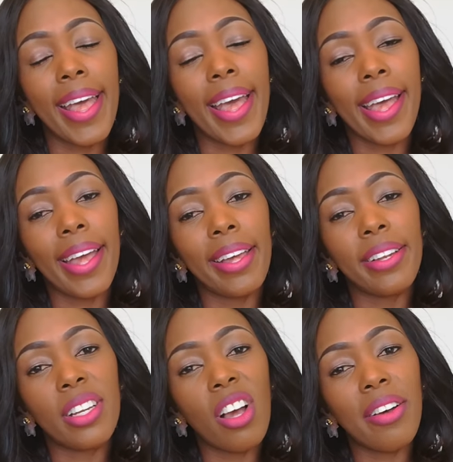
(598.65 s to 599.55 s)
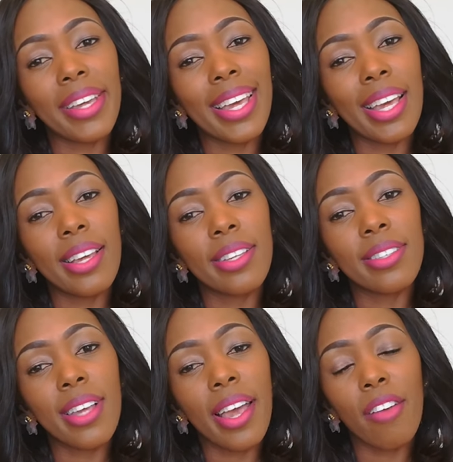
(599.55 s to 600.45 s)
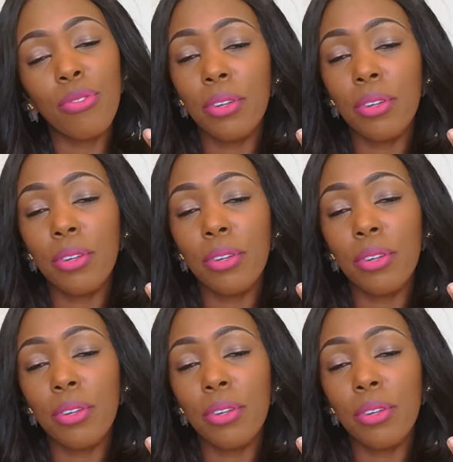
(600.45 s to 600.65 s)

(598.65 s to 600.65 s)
And in our case, I have